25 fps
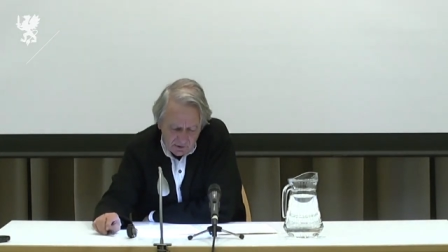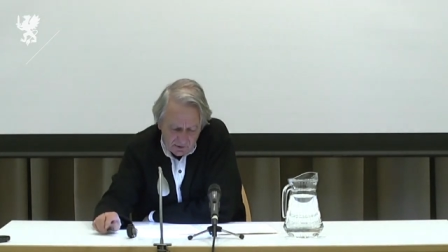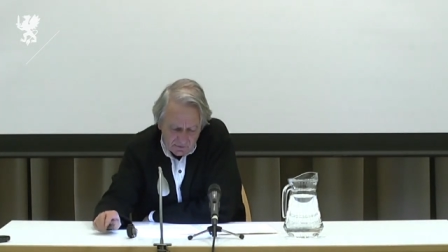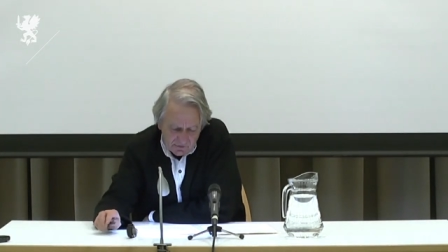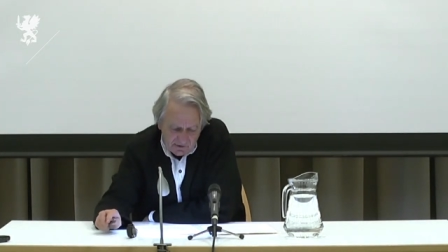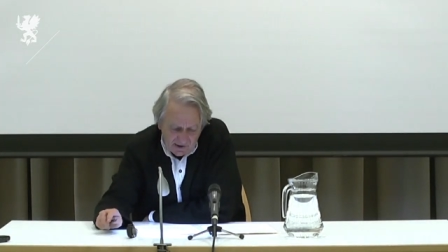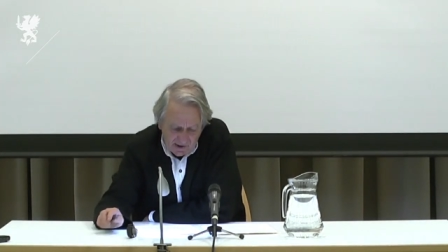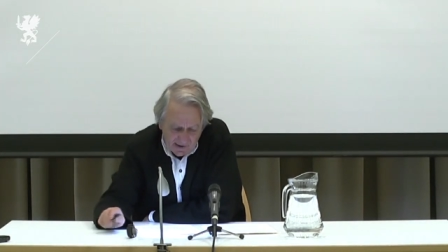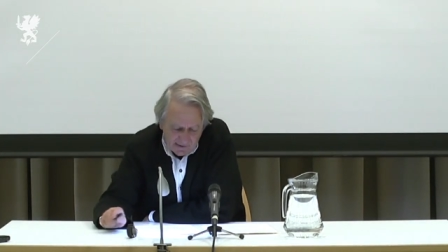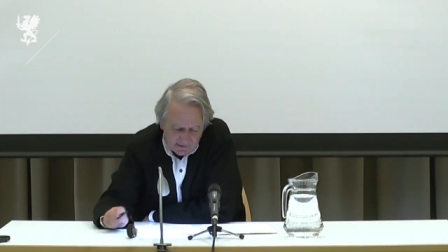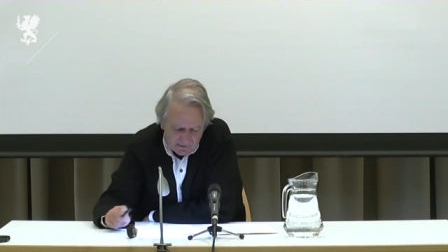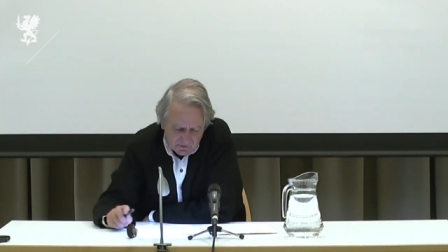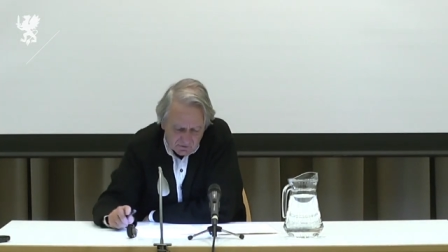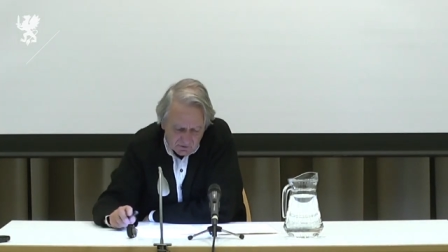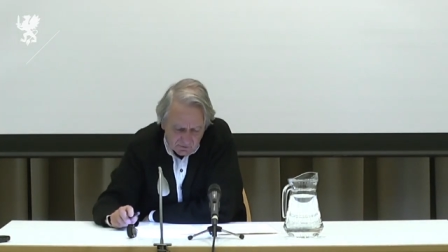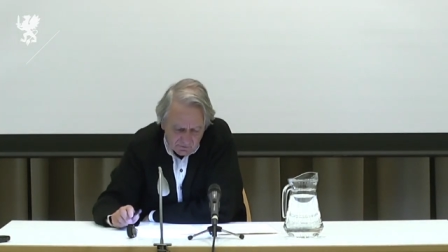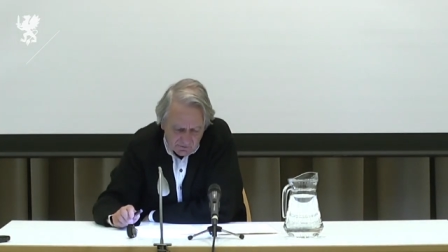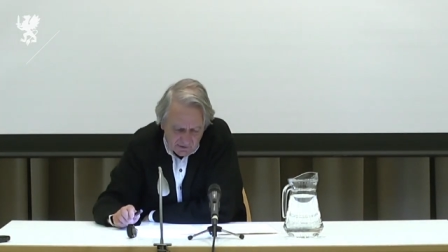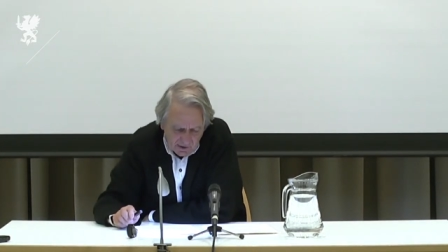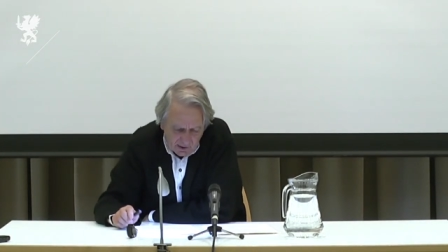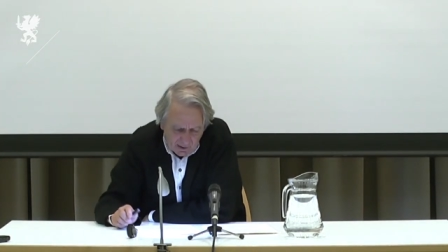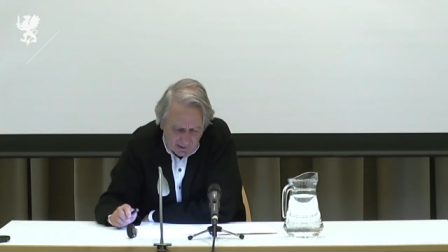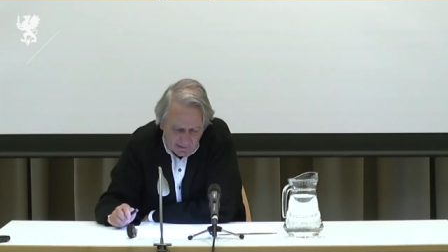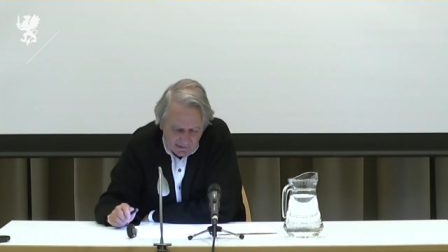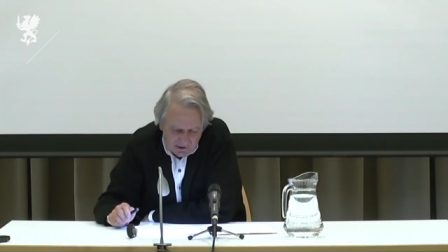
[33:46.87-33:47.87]
the ends of
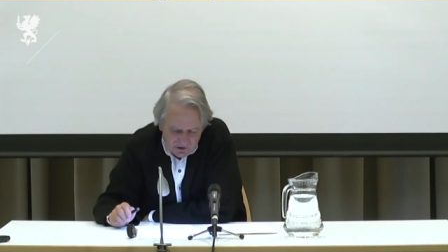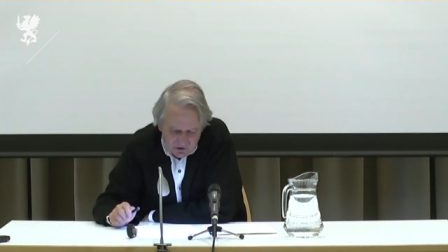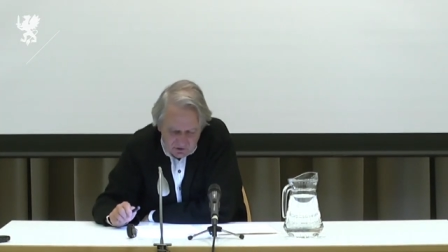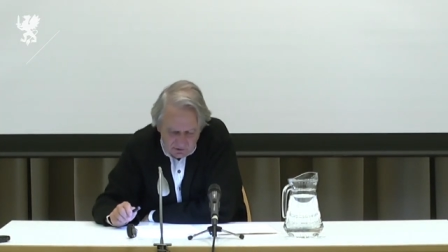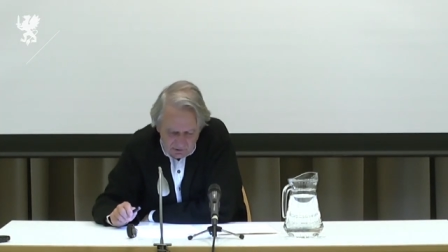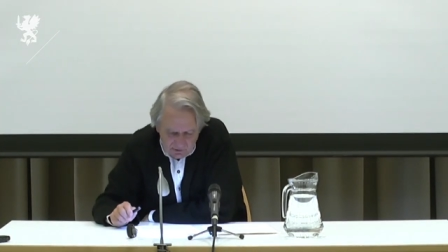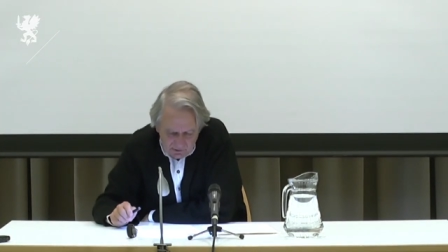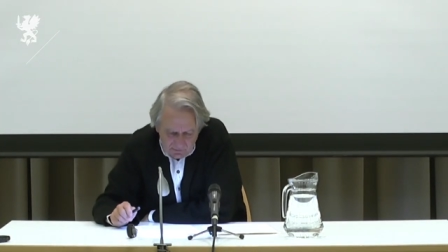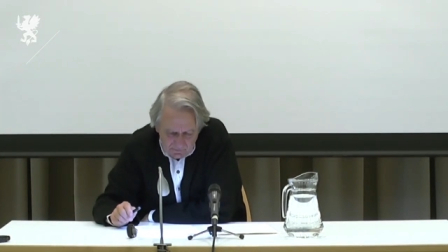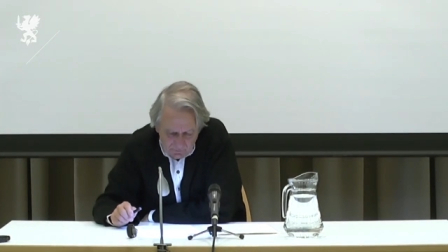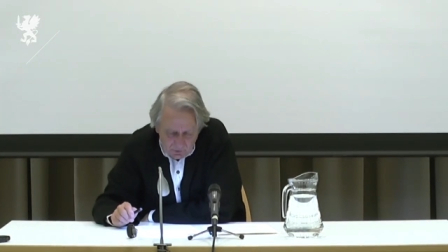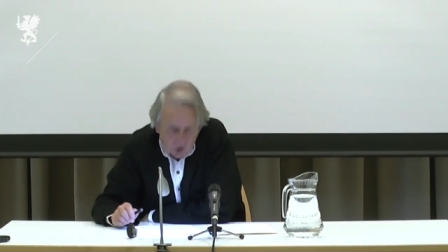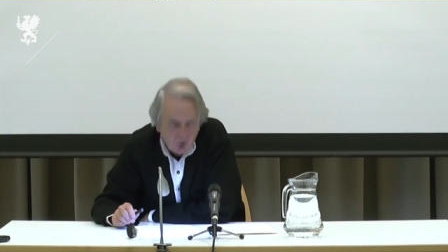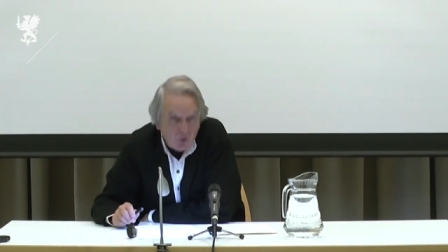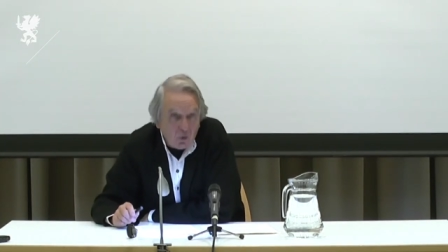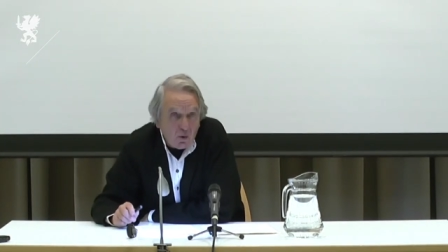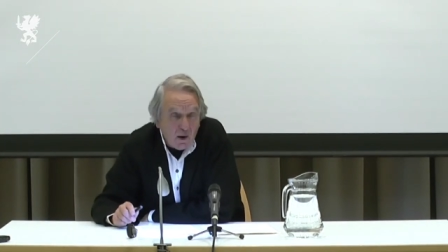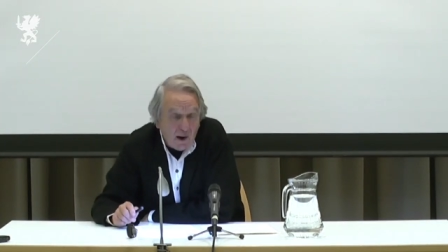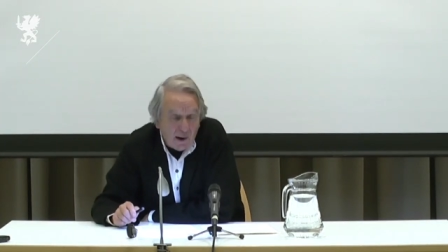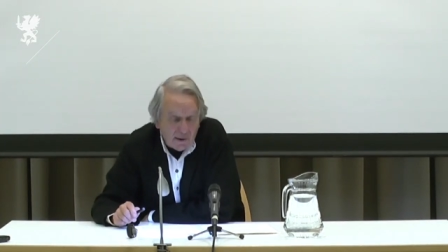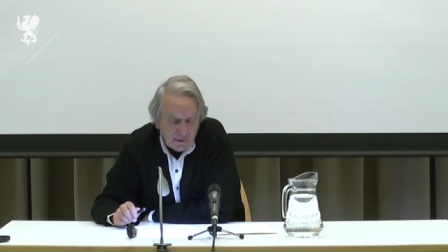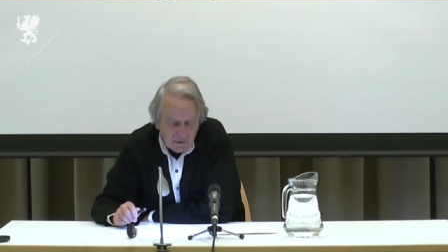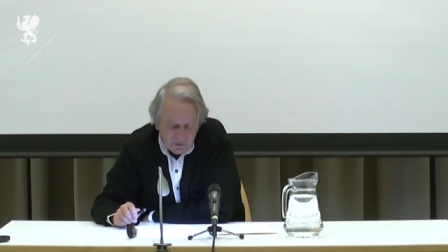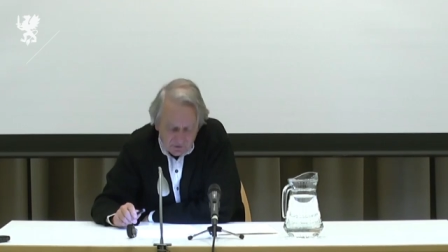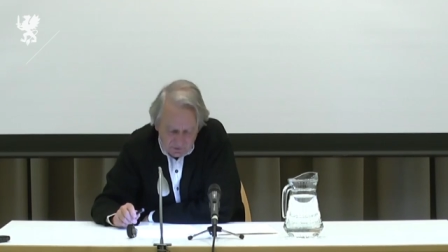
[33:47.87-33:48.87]
their action or
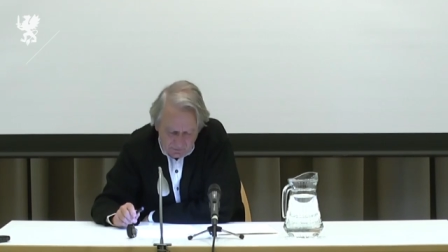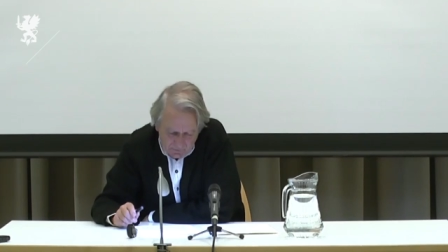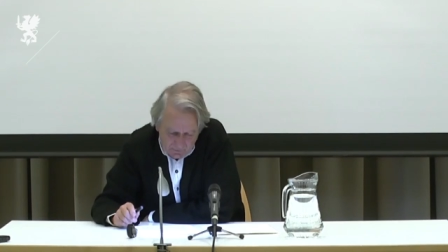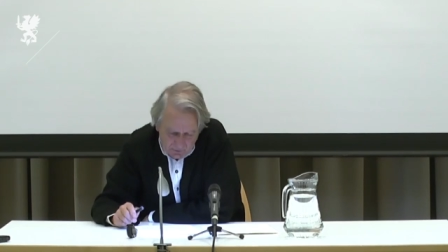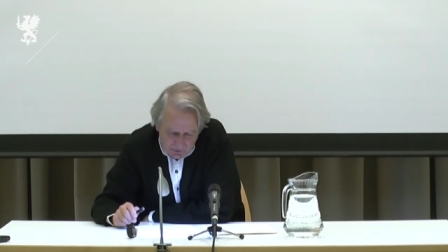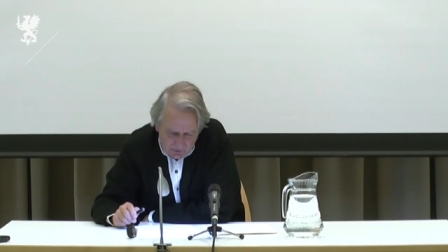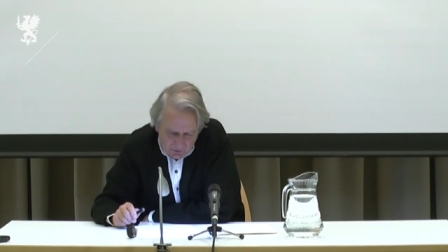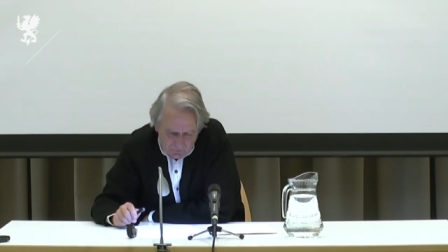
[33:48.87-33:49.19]
act